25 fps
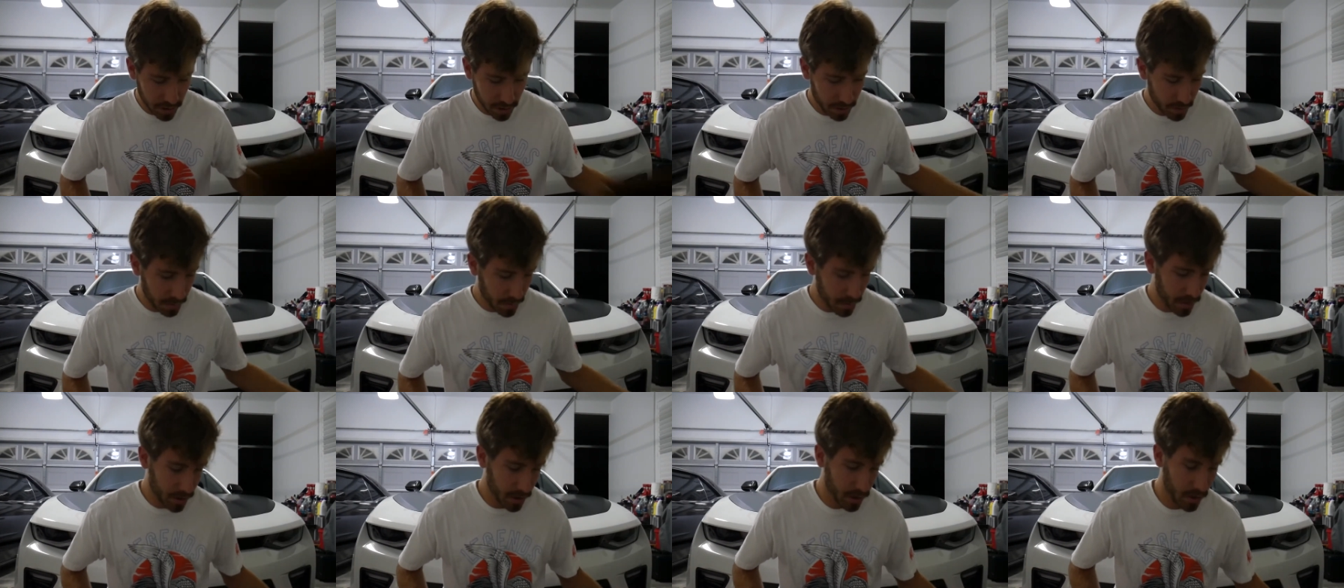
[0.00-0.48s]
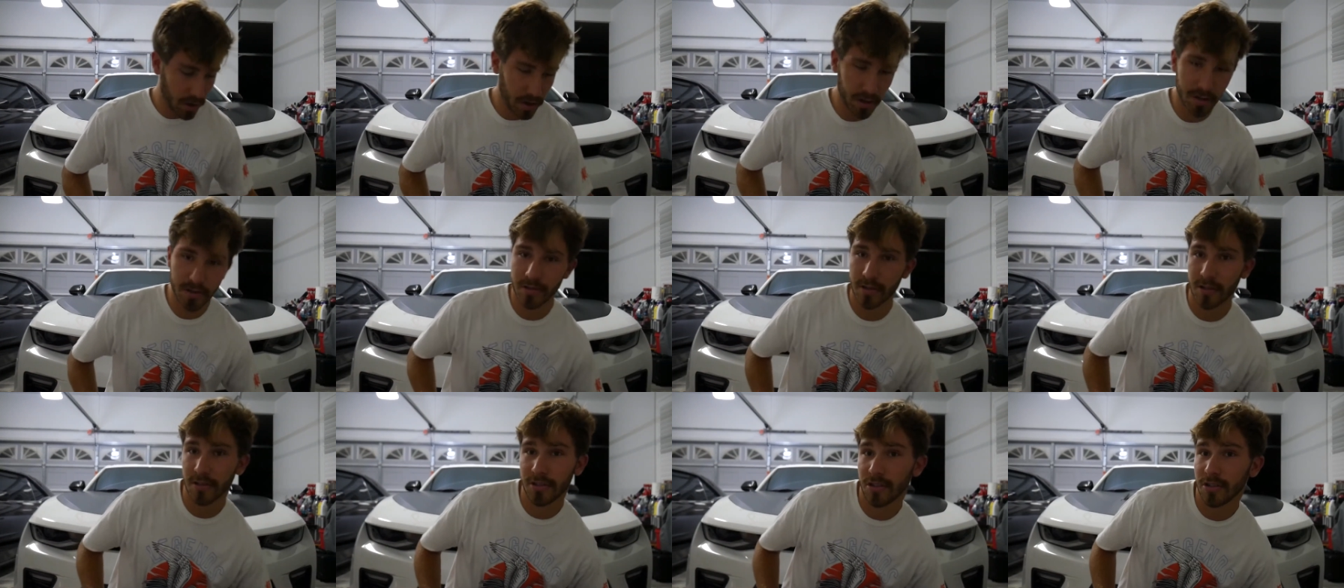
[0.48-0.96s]
them on the
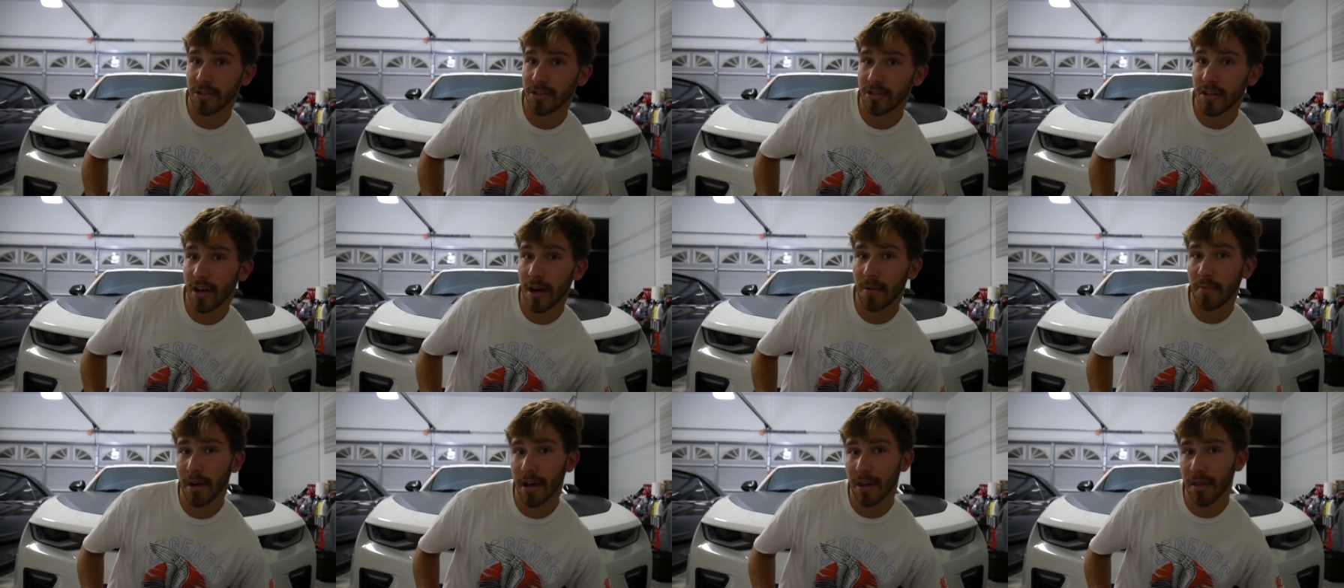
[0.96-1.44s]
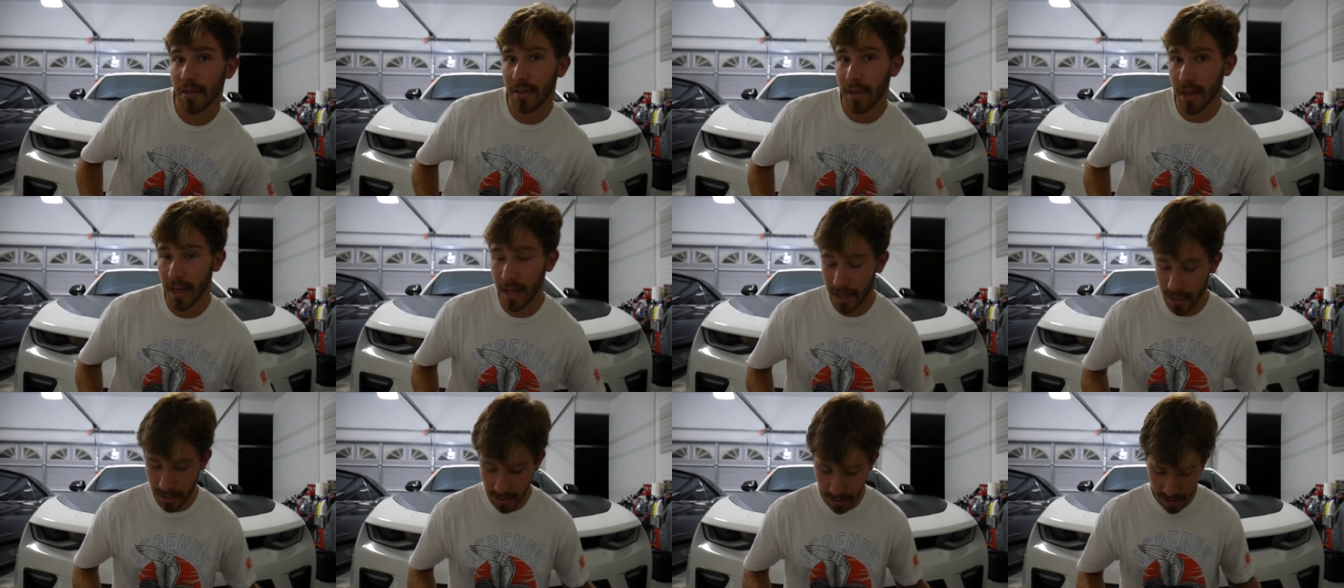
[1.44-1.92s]
cars is just not my
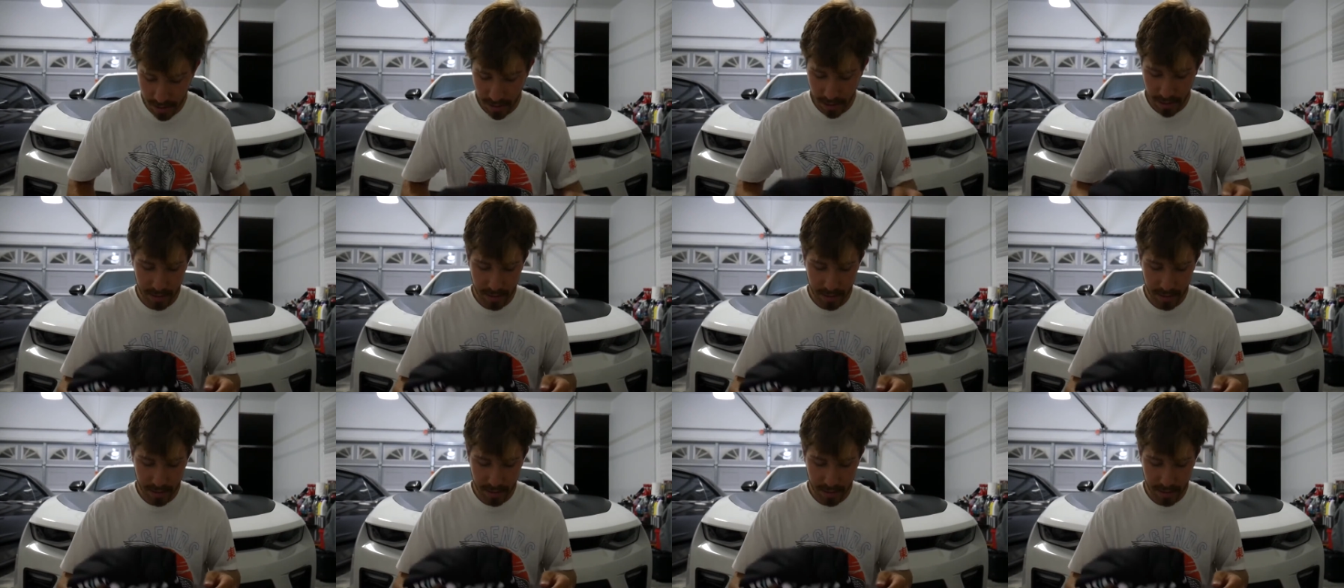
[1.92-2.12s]
thing.